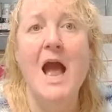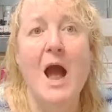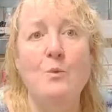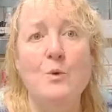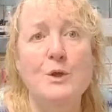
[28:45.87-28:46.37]

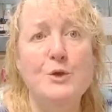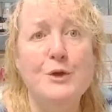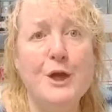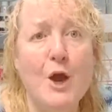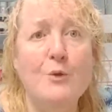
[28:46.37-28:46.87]
I want you to
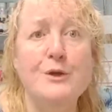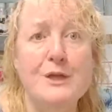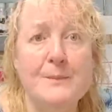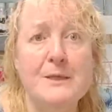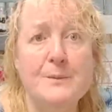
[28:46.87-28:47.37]
go to
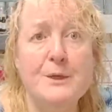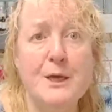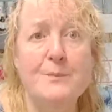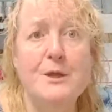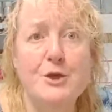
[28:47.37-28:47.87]

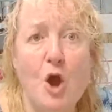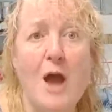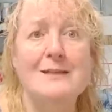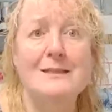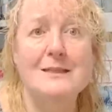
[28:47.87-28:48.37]

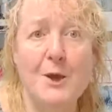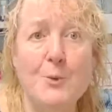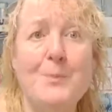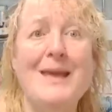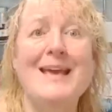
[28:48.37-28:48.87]

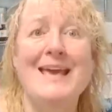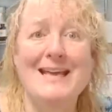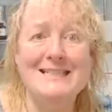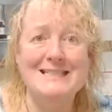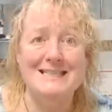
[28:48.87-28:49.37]

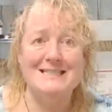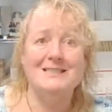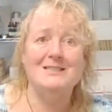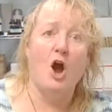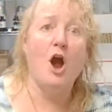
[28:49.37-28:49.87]

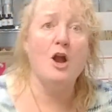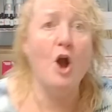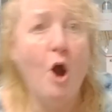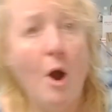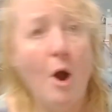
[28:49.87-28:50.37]

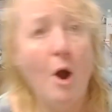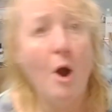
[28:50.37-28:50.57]
www.soapykisses.com,